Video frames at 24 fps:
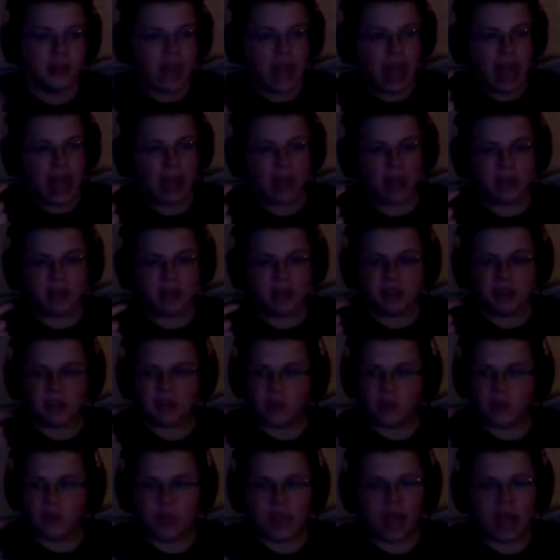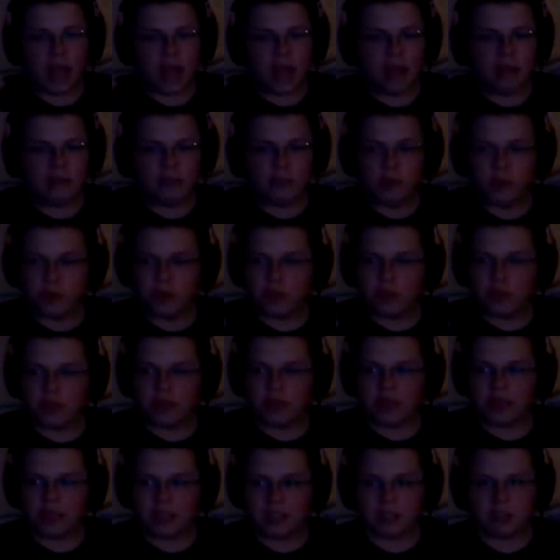And the way I'm doing the
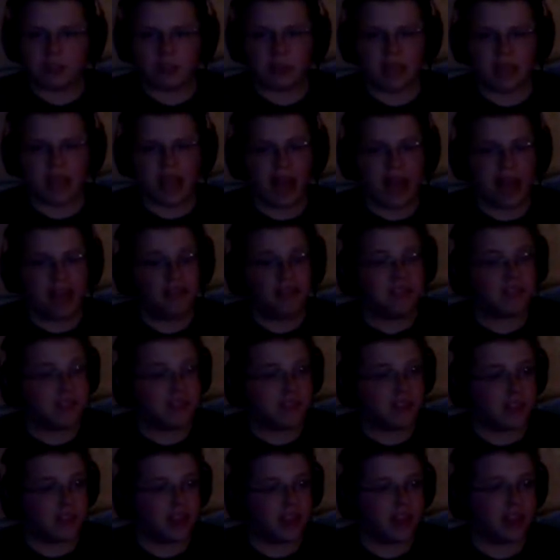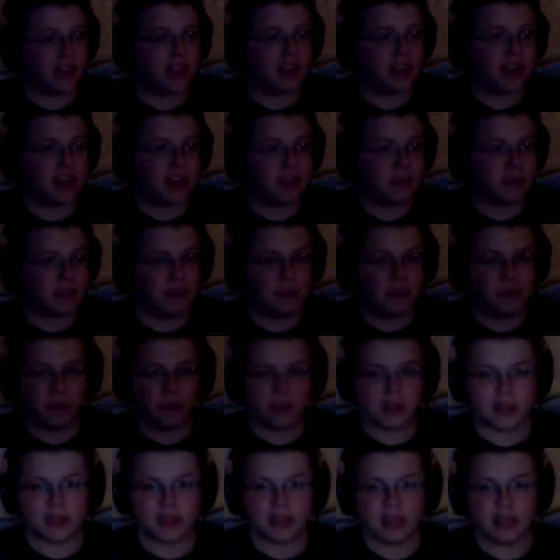Let's Play, I feel like a lot of people
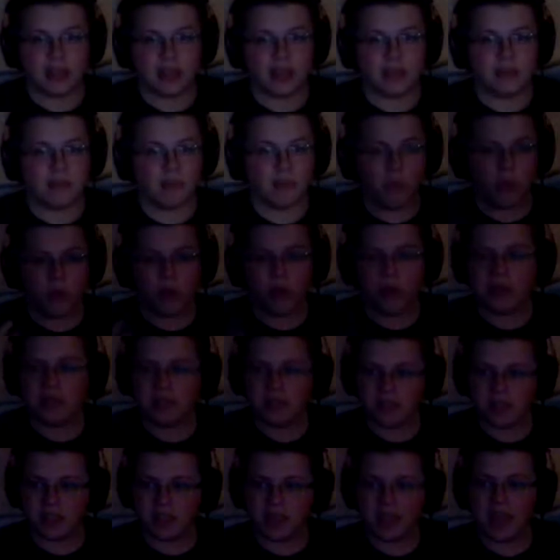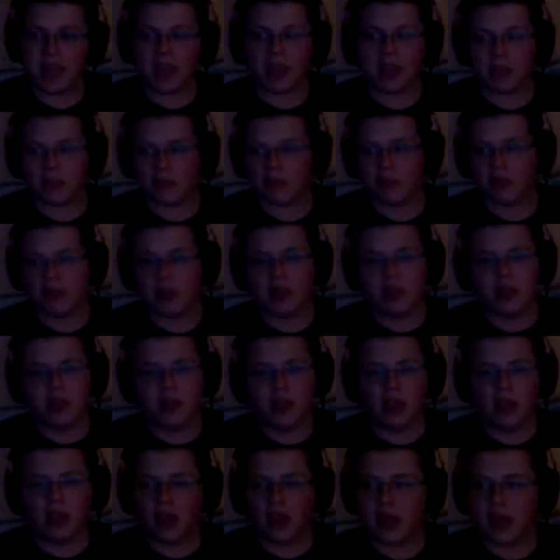can get more into the game
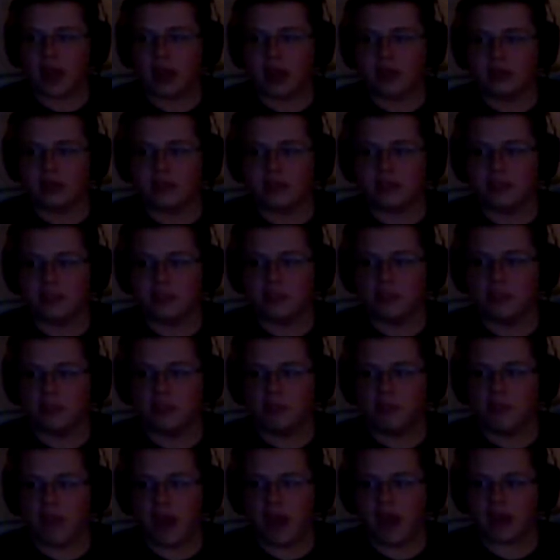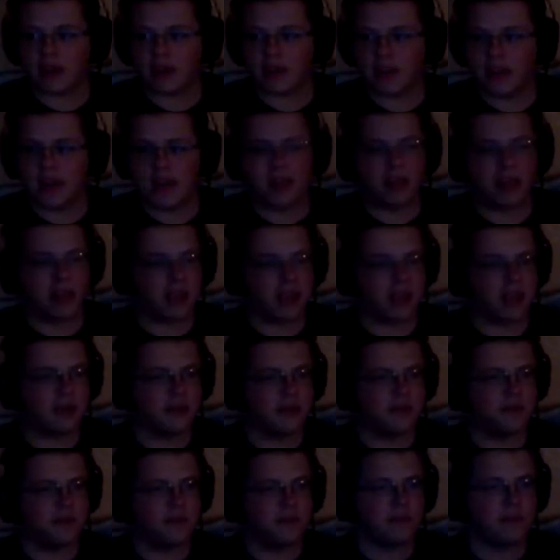on the simple fact that, like,
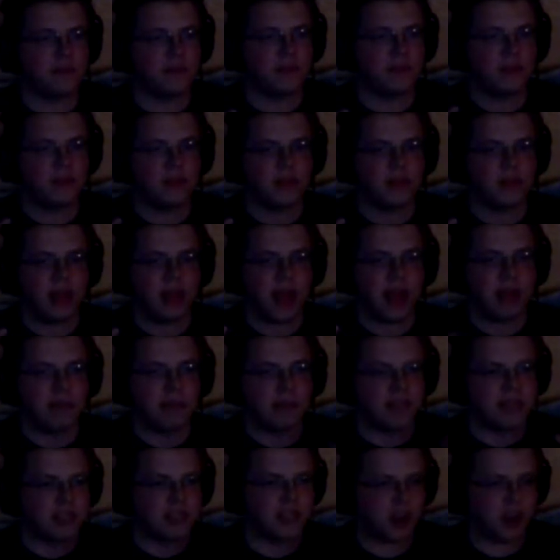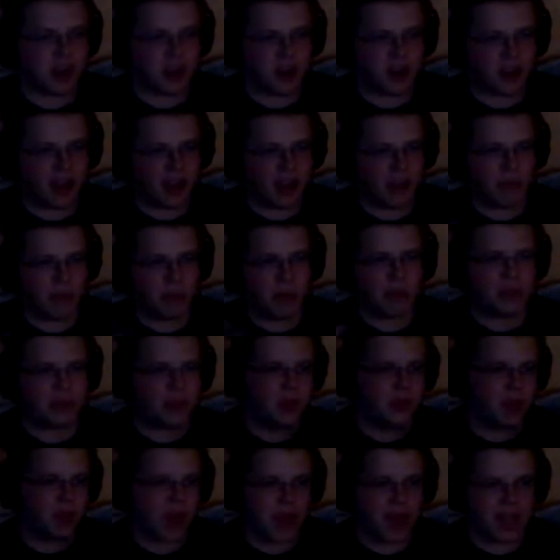I'm in the dark, I'm with you
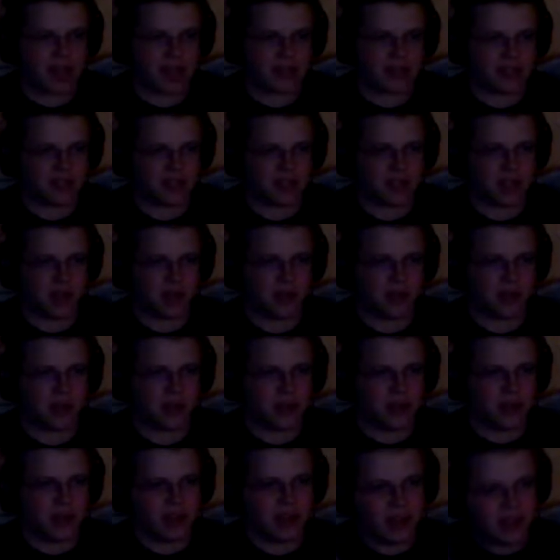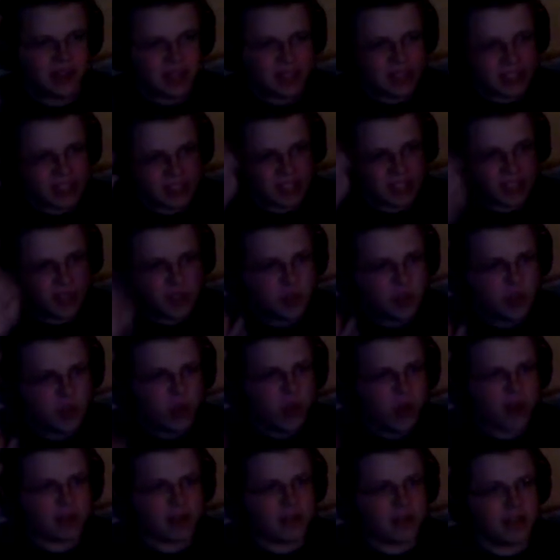guys, you know. This is
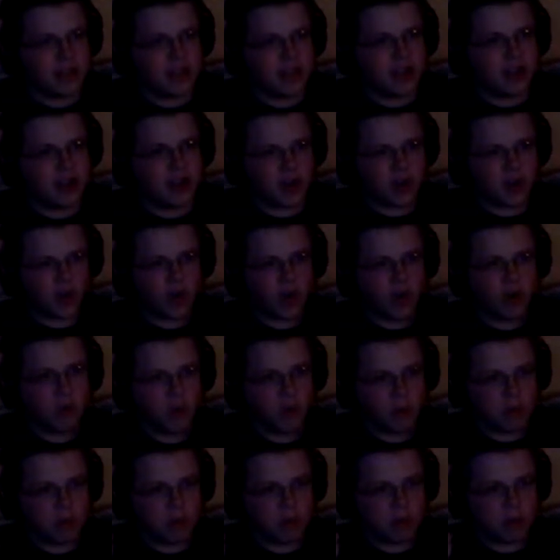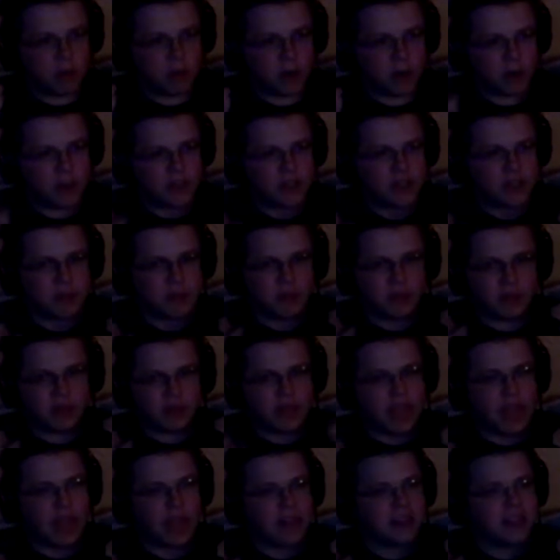what a normal person
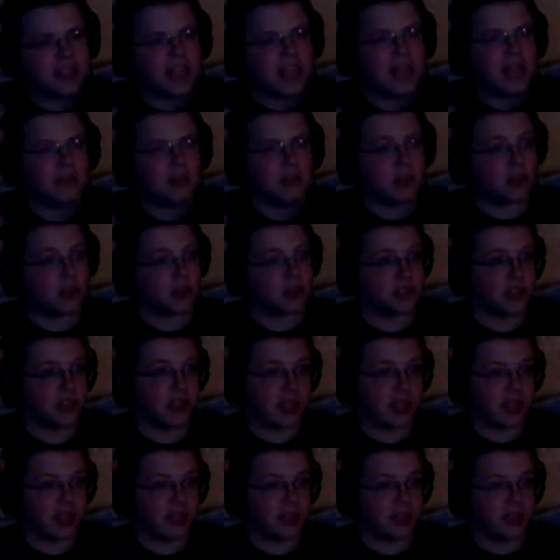playing the game looks like.